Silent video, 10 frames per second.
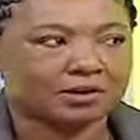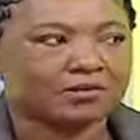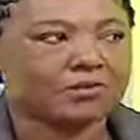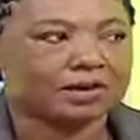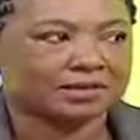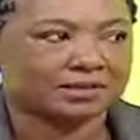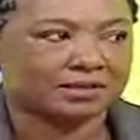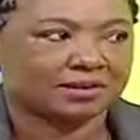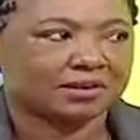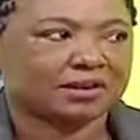a right
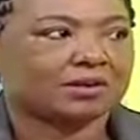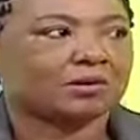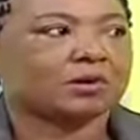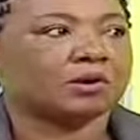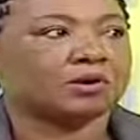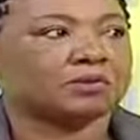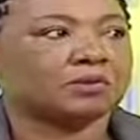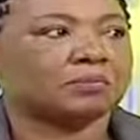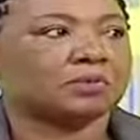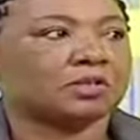in
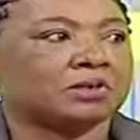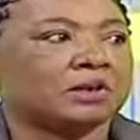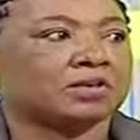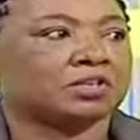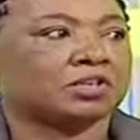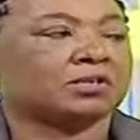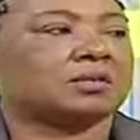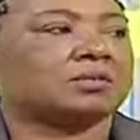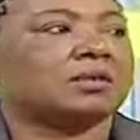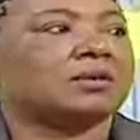the patients' rights
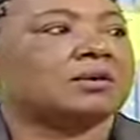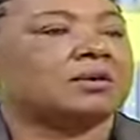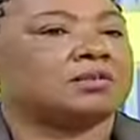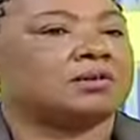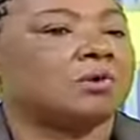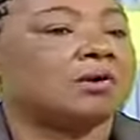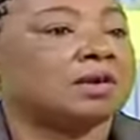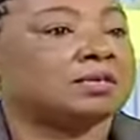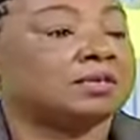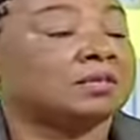charters, has
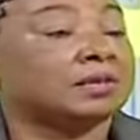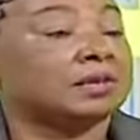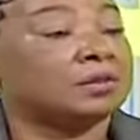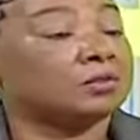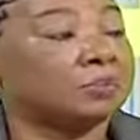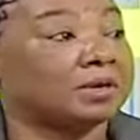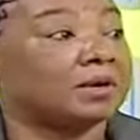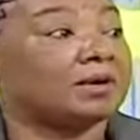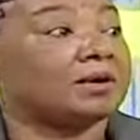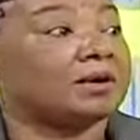recognized in the health bill
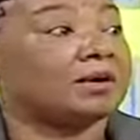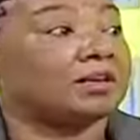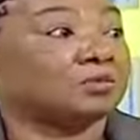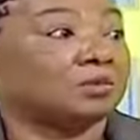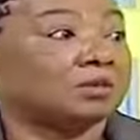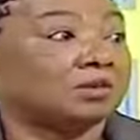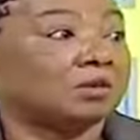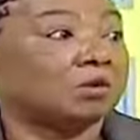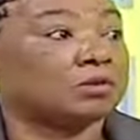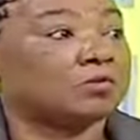and has put it
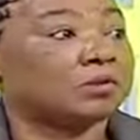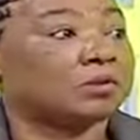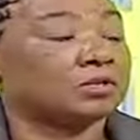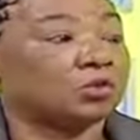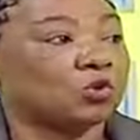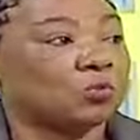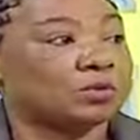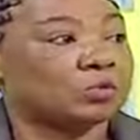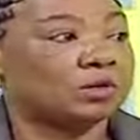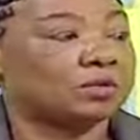in all the various
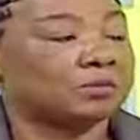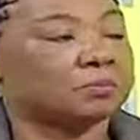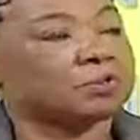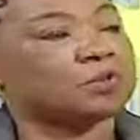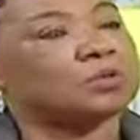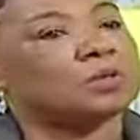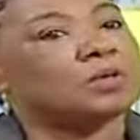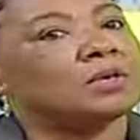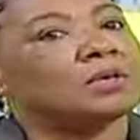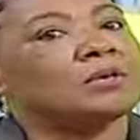documents where it's supposed to be.
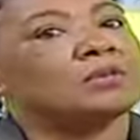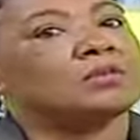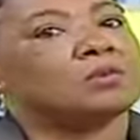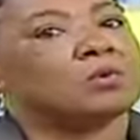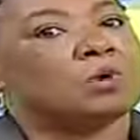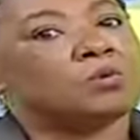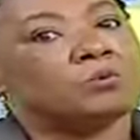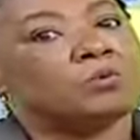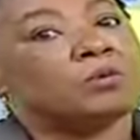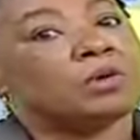So what
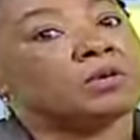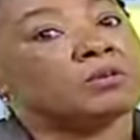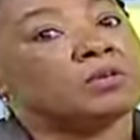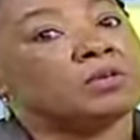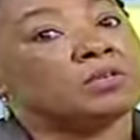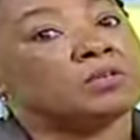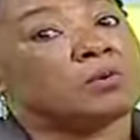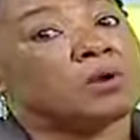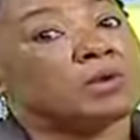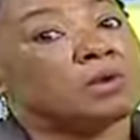we've been doing is
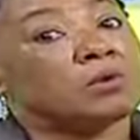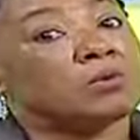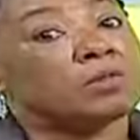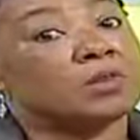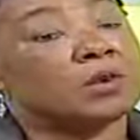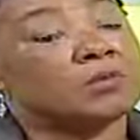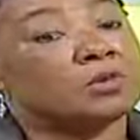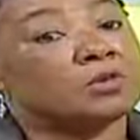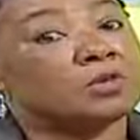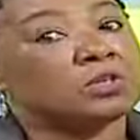working on with the
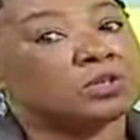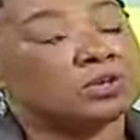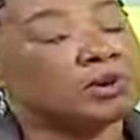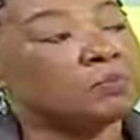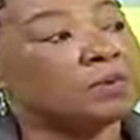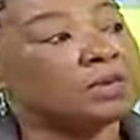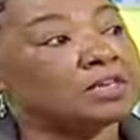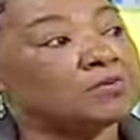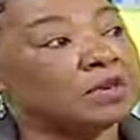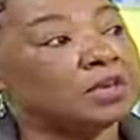government to integrate
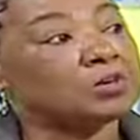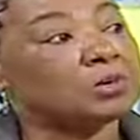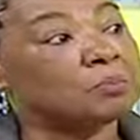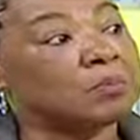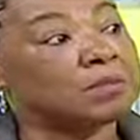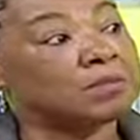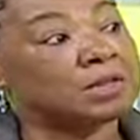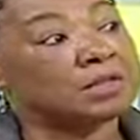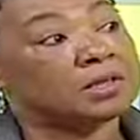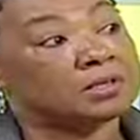palliative care into the public
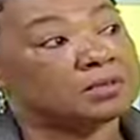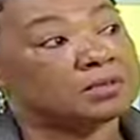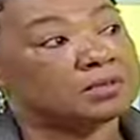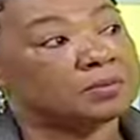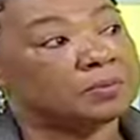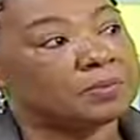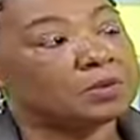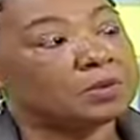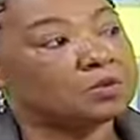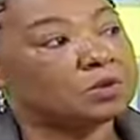health care system.
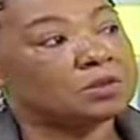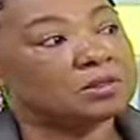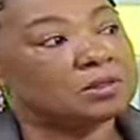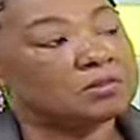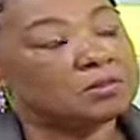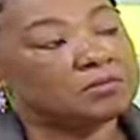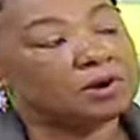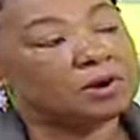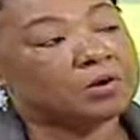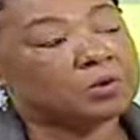So in the
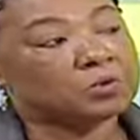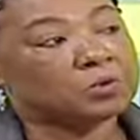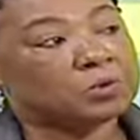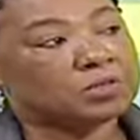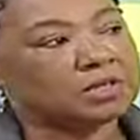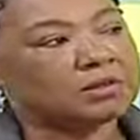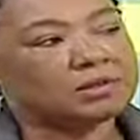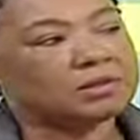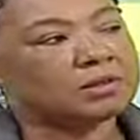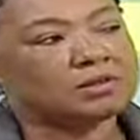referral hospitals, the
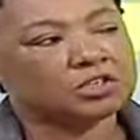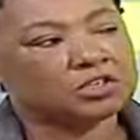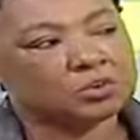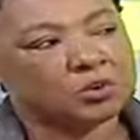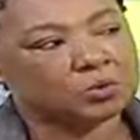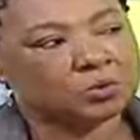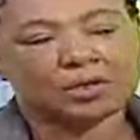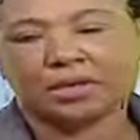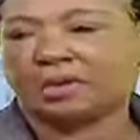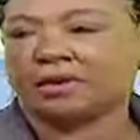tertiary hospital,
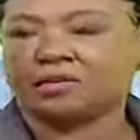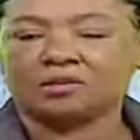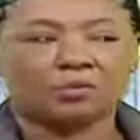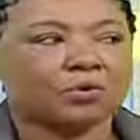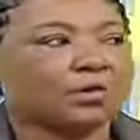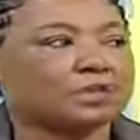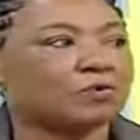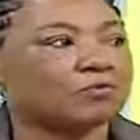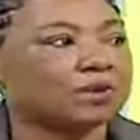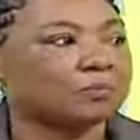KNH, Moi,
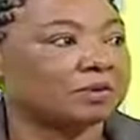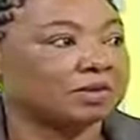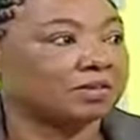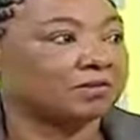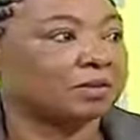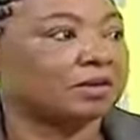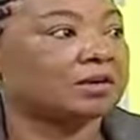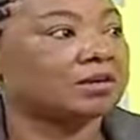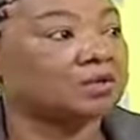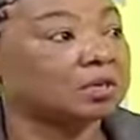you'll find palliative care
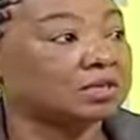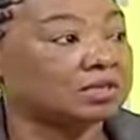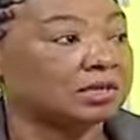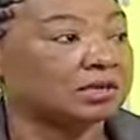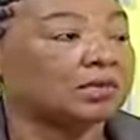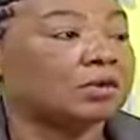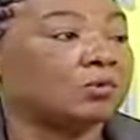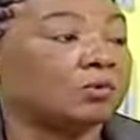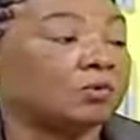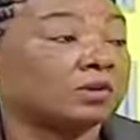units there.
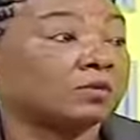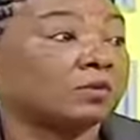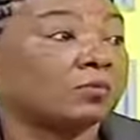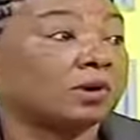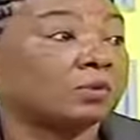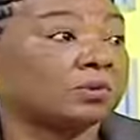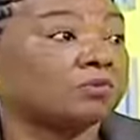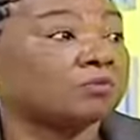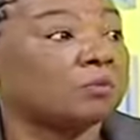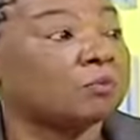We worked with
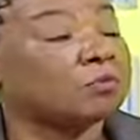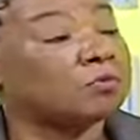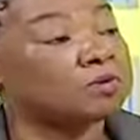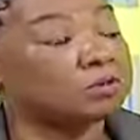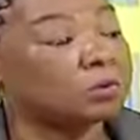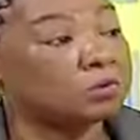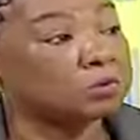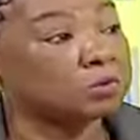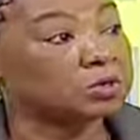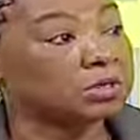the former provincial
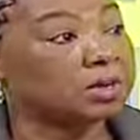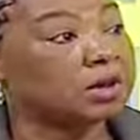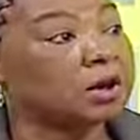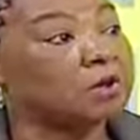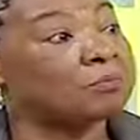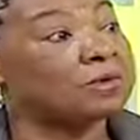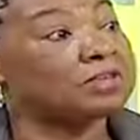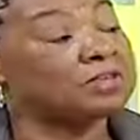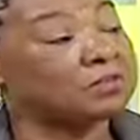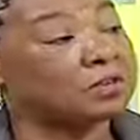hospitals, they now have
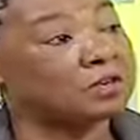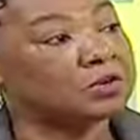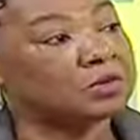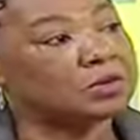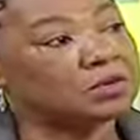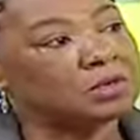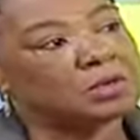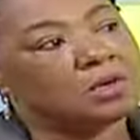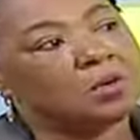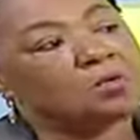palliative care units,
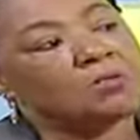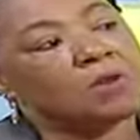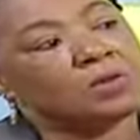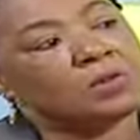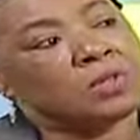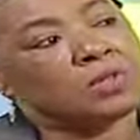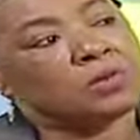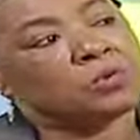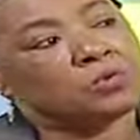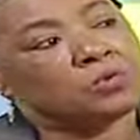and we worked with
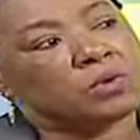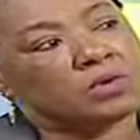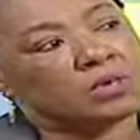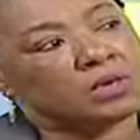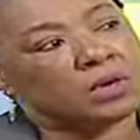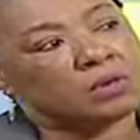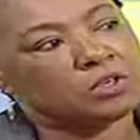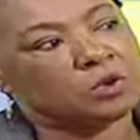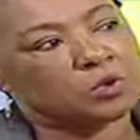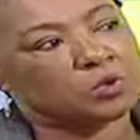another 20
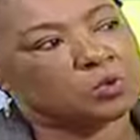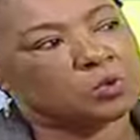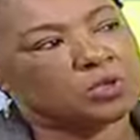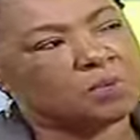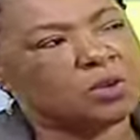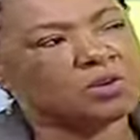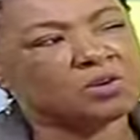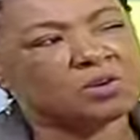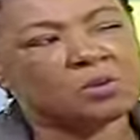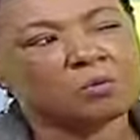county hospitals,
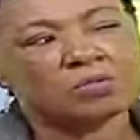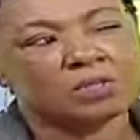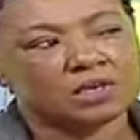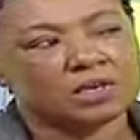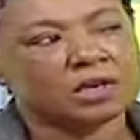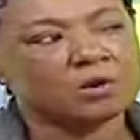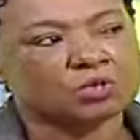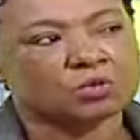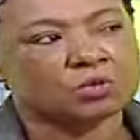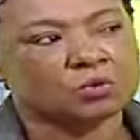about almost 30
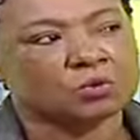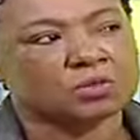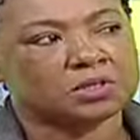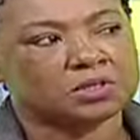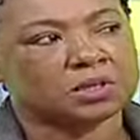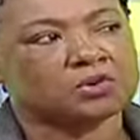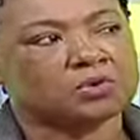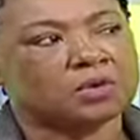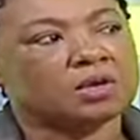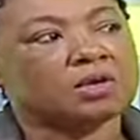county hospitals in this
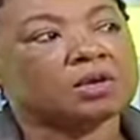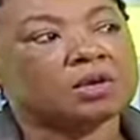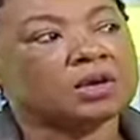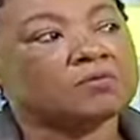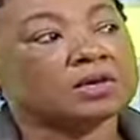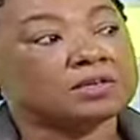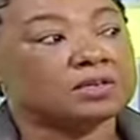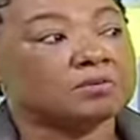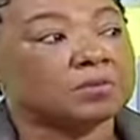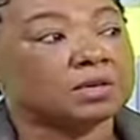country have a
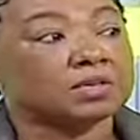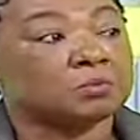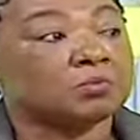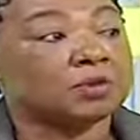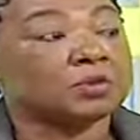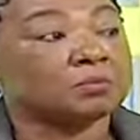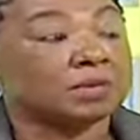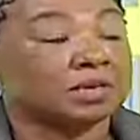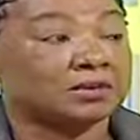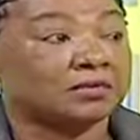team that is providing
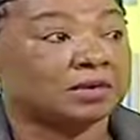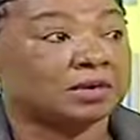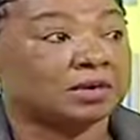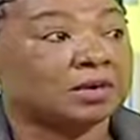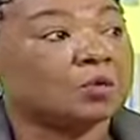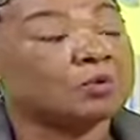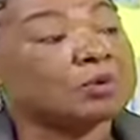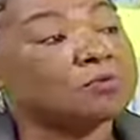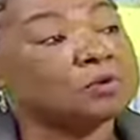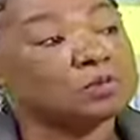palliative care. We
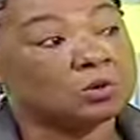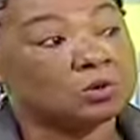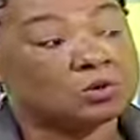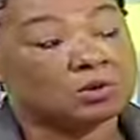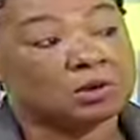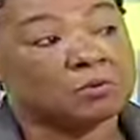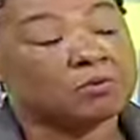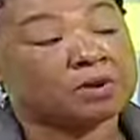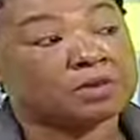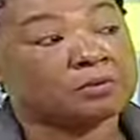have mission hospitals that are
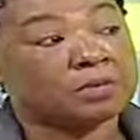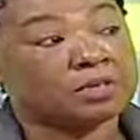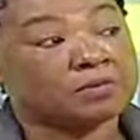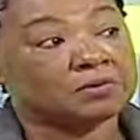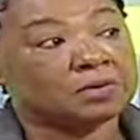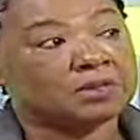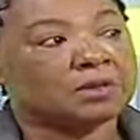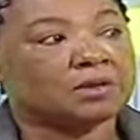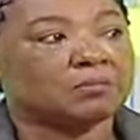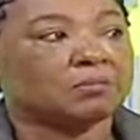providing palliative care
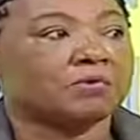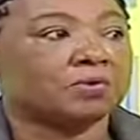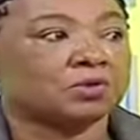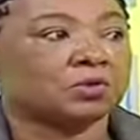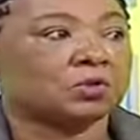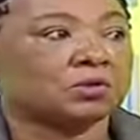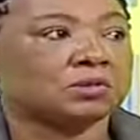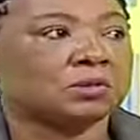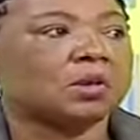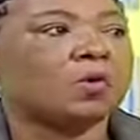than the private
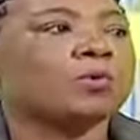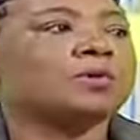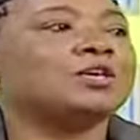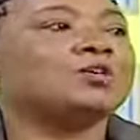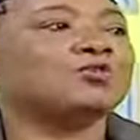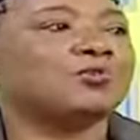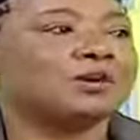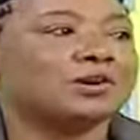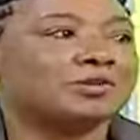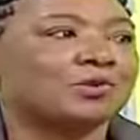institutions. We need to
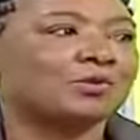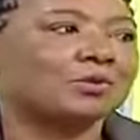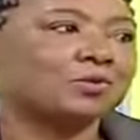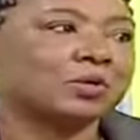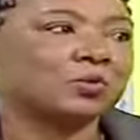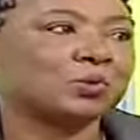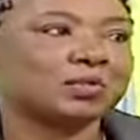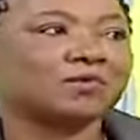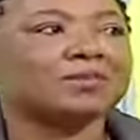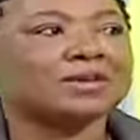focus on those ones which
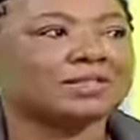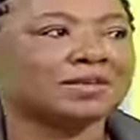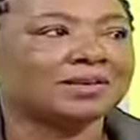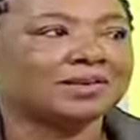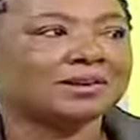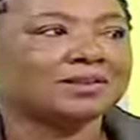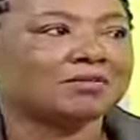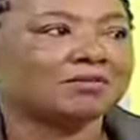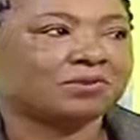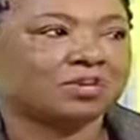have nothing,
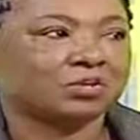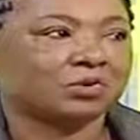hard